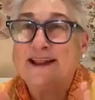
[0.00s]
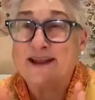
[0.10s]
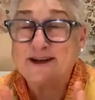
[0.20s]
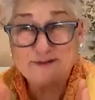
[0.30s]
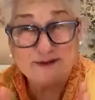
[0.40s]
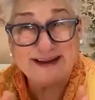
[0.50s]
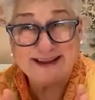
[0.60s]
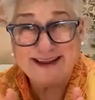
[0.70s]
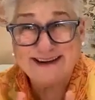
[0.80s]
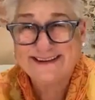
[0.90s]
Let us begin
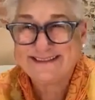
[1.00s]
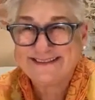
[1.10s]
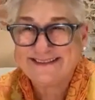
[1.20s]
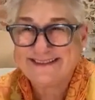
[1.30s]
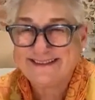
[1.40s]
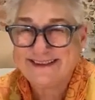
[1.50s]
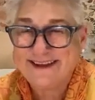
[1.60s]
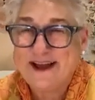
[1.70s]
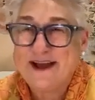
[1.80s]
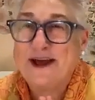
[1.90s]
again.
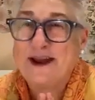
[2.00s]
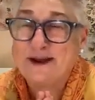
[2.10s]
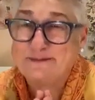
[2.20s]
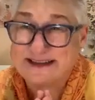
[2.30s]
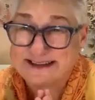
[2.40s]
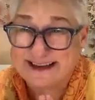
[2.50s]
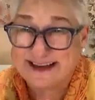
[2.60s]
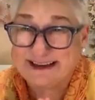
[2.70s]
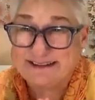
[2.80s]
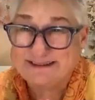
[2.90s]

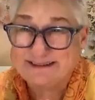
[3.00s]
Namaste.